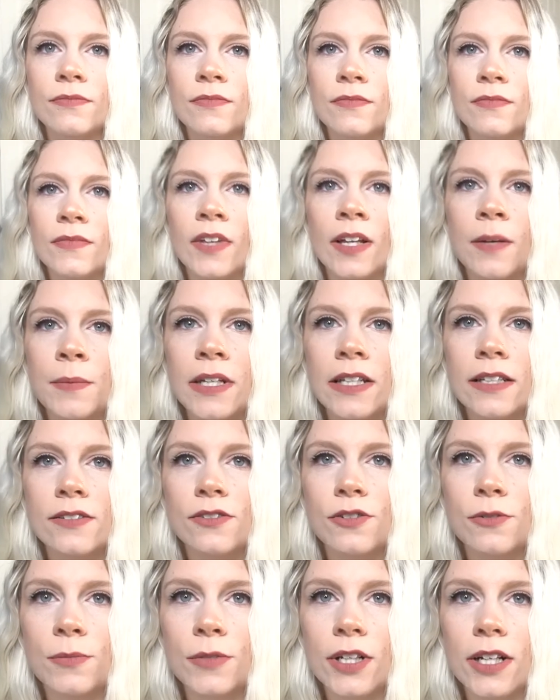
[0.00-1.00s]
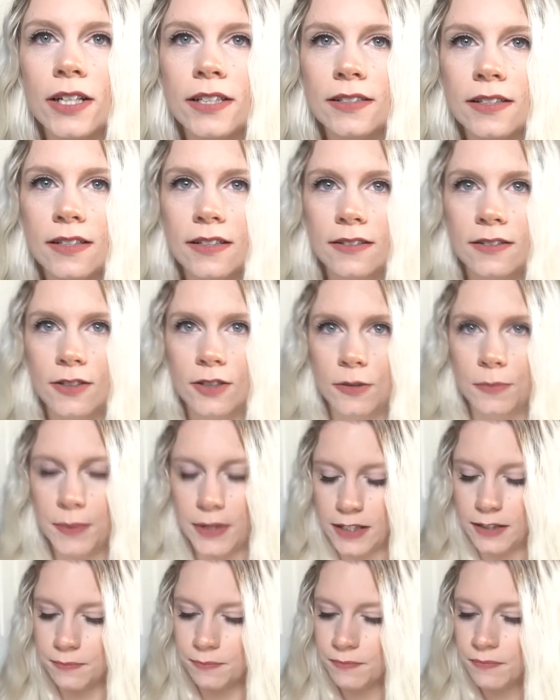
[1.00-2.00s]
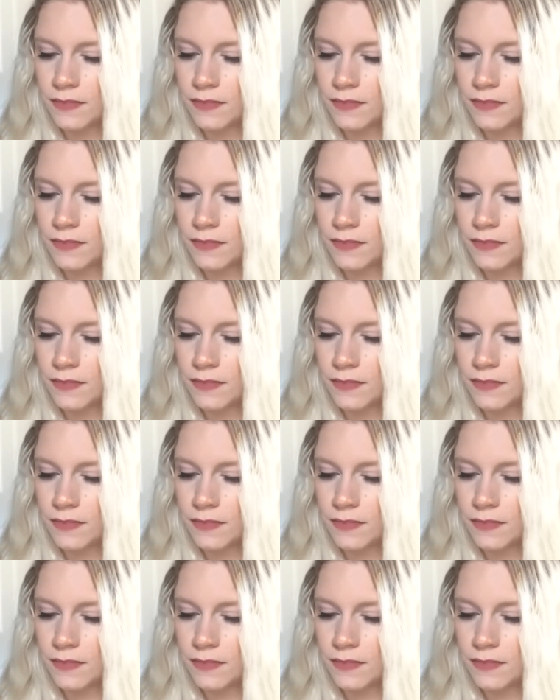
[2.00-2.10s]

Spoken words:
Let me zoom you guys in a little bit.